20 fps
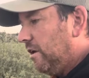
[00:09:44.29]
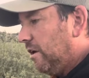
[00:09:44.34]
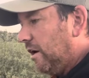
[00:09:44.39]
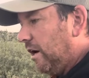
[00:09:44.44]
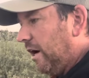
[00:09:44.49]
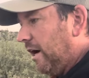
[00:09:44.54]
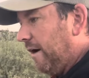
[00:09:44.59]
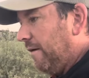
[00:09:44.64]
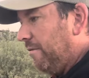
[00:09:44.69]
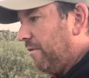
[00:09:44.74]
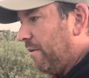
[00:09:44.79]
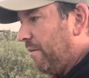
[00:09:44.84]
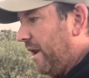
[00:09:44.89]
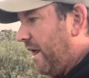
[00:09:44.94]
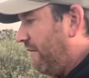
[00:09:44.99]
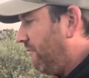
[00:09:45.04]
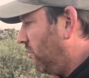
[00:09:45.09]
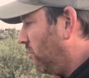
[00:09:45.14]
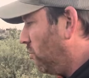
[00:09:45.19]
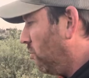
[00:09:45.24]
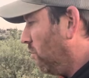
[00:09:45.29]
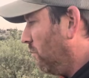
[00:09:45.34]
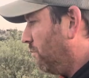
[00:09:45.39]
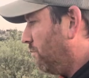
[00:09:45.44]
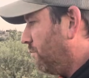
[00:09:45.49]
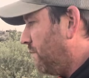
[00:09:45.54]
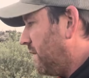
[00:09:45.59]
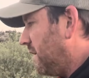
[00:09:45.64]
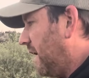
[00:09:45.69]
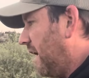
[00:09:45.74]
They might have a newer
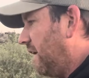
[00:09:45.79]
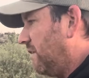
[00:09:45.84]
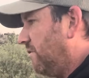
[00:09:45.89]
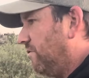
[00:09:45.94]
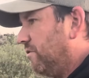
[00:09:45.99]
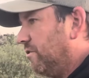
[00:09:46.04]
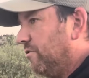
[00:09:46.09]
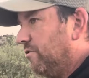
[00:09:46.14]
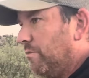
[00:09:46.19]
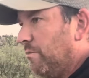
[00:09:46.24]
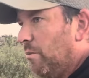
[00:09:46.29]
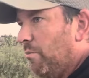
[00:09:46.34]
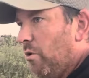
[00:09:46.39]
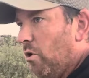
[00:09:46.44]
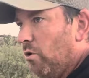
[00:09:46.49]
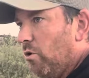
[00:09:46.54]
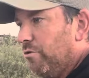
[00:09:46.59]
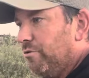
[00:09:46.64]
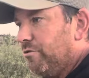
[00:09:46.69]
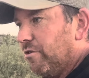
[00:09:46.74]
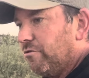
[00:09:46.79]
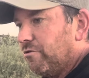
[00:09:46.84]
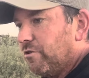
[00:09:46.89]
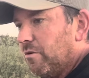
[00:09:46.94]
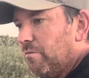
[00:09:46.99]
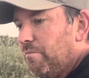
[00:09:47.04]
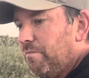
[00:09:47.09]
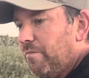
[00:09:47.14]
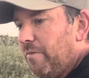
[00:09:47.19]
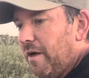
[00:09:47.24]
BK system, a pulse
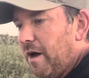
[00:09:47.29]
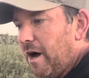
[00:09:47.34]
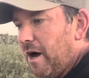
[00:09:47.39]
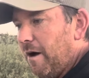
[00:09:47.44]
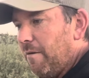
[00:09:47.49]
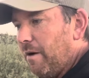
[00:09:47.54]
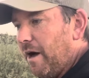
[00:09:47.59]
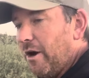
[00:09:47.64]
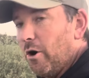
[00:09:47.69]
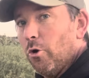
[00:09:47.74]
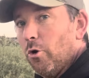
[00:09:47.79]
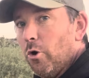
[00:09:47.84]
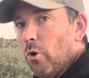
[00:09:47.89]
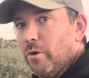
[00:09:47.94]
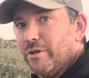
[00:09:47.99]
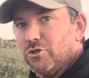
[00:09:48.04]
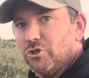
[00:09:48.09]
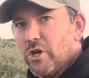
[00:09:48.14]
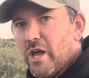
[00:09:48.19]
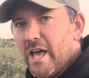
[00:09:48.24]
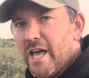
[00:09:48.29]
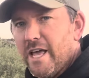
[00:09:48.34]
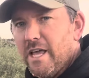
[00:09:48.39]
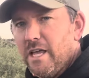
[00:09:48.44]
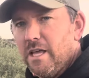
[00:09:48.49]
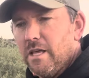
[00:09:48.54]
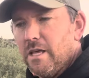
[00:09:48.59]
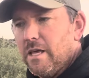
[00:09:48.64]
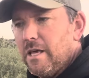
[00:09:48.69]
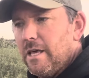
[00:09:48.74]
system. I don't know what Jay
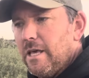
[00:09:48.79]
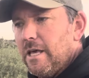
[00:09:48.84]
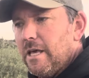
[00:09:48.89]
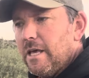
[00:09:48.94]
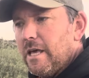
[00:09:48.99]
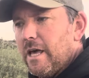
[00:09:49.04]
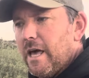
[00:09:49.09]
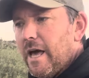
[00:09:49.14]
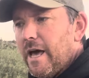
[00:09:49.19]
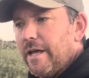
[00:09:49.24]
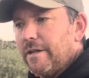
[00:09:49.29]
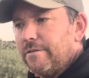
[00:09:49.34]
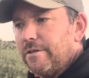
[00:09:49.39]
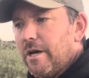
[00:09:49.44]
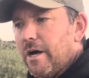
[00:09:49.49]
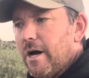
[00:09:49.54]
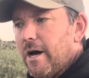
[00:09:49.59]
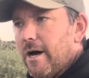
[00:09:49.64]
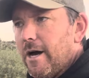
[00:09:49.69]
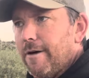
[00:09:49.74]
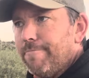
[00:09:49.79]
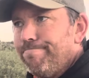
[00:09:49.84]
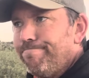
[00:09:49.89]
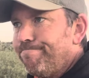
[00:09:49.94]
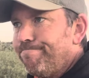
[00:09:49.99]
at